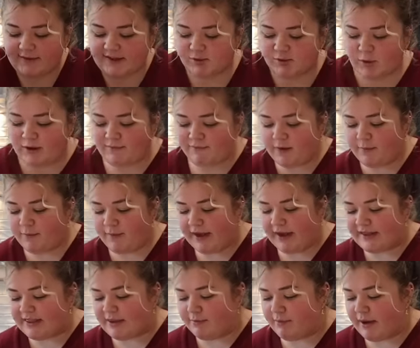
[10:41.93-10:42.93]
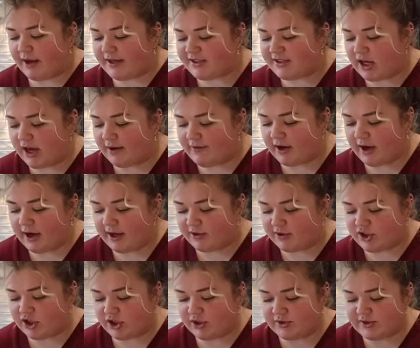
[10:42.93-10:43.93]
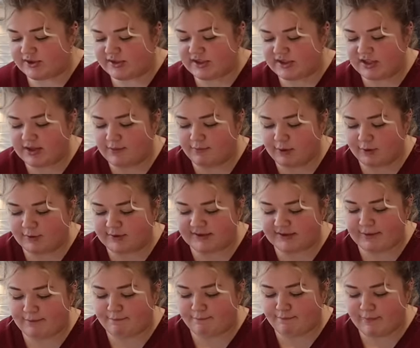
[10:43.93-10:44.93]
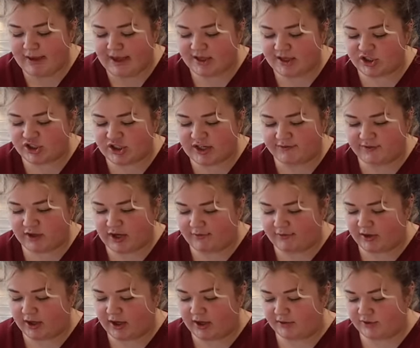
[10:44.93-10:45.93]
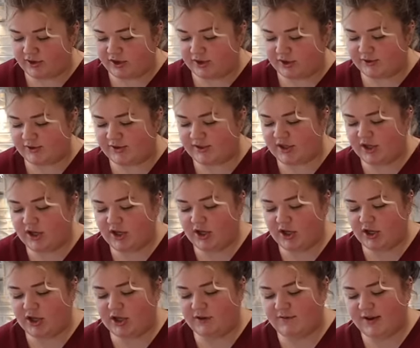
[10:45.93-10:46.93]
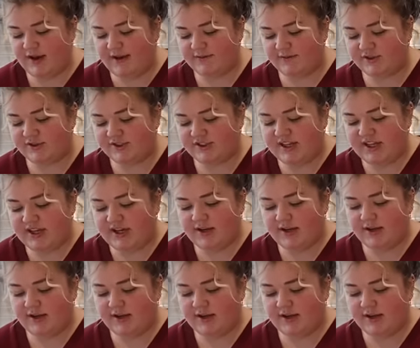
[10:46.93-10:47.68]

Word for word: This went from like the best avocado toast to the most makeshift avocado toast you've ever seen.